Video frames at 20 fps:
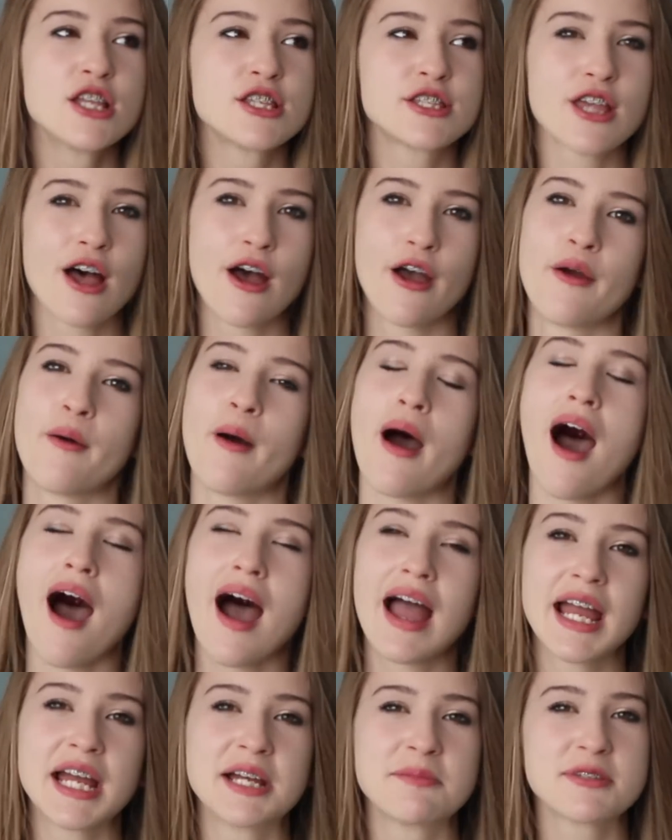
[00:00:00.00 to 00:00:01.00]
So
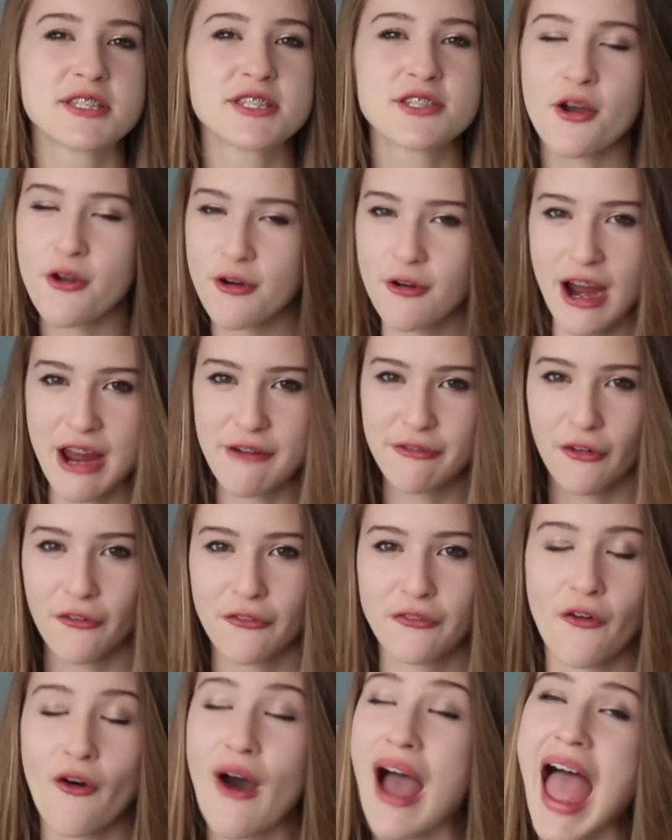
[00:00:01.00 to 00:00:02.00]
I am so grateful
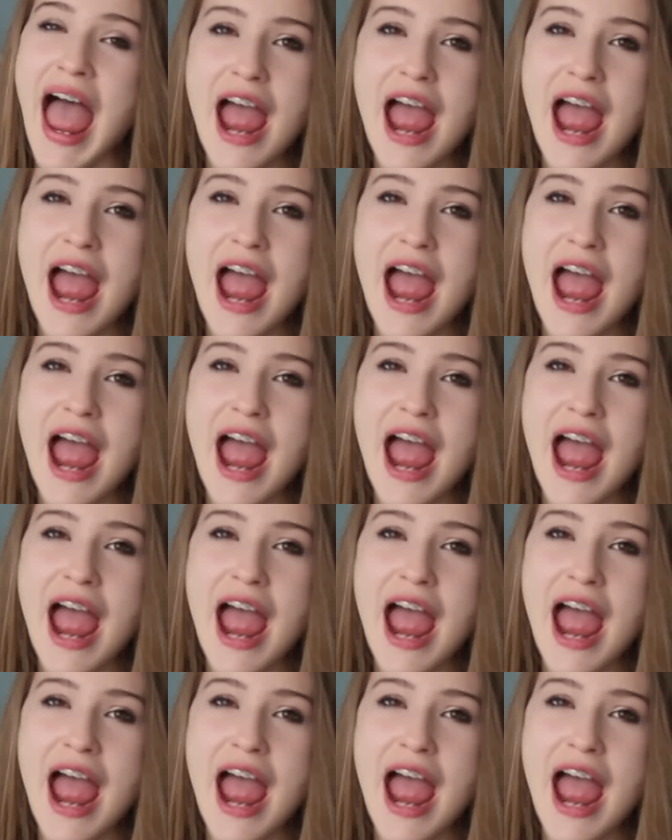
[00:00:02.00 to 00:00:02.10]
for